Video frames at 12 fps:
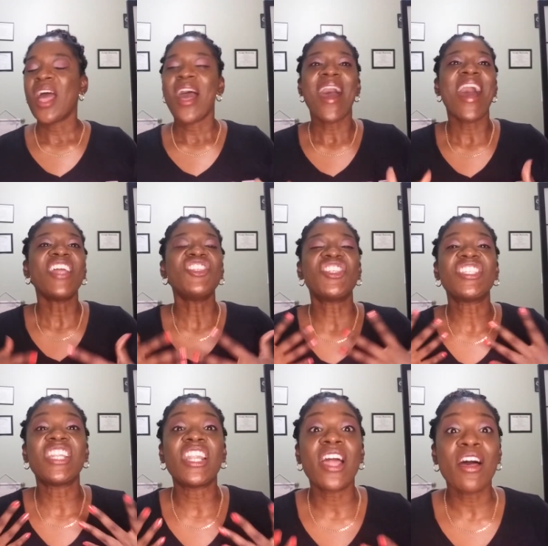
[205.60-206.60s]
I just
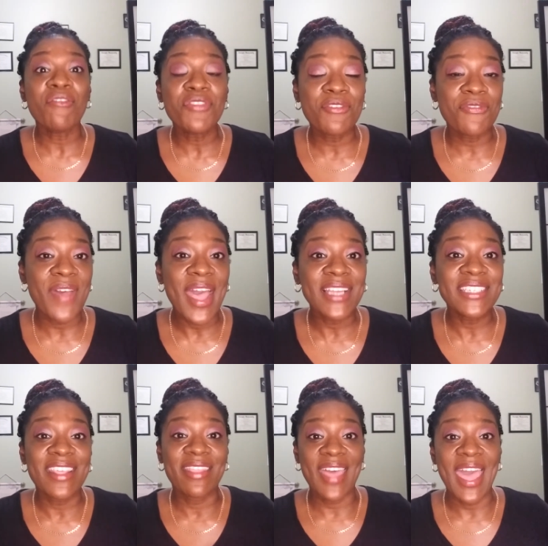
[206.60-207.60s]
love the fact
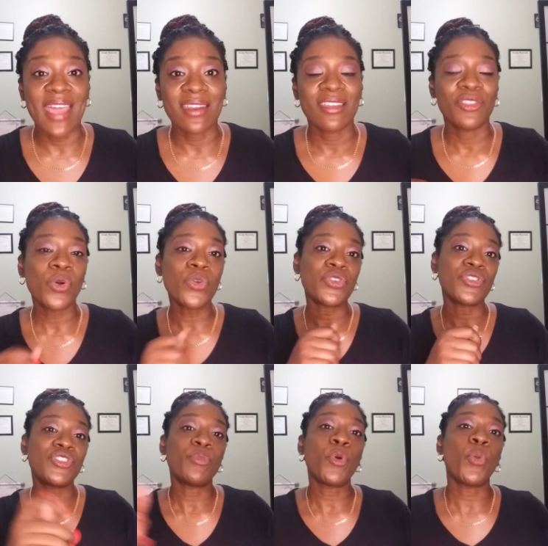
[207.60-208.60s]
that. Those are
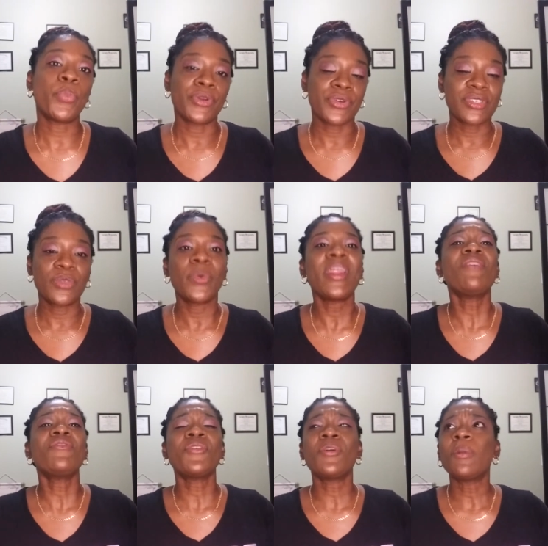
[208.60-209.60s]
some openers.
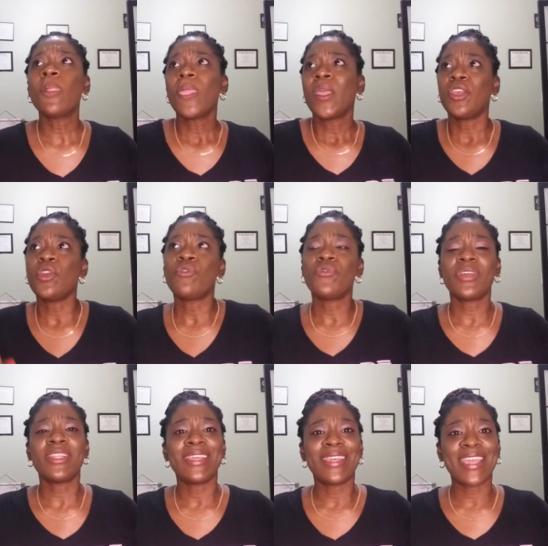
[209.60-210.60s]
Whatever, you know,
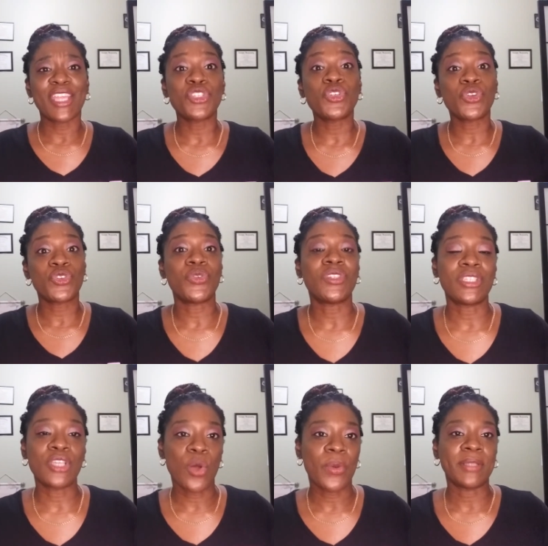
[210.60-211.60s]
really gets your juices
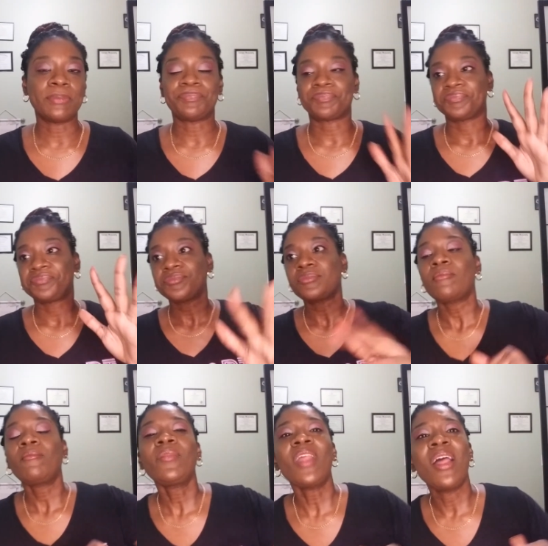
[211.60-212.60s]
going.
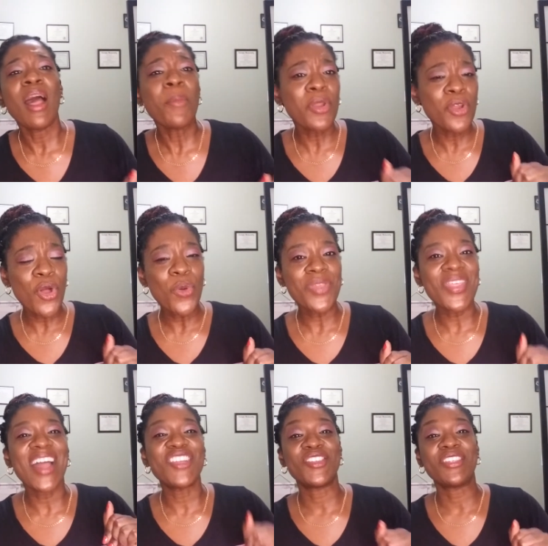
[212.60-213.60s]
I'm going to go with
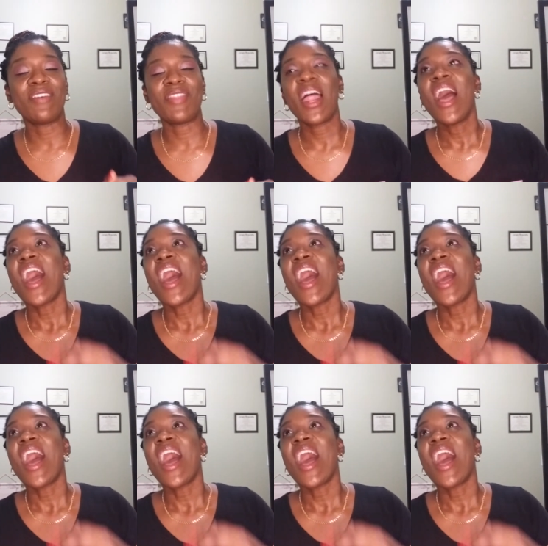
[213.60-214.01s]
I just love it.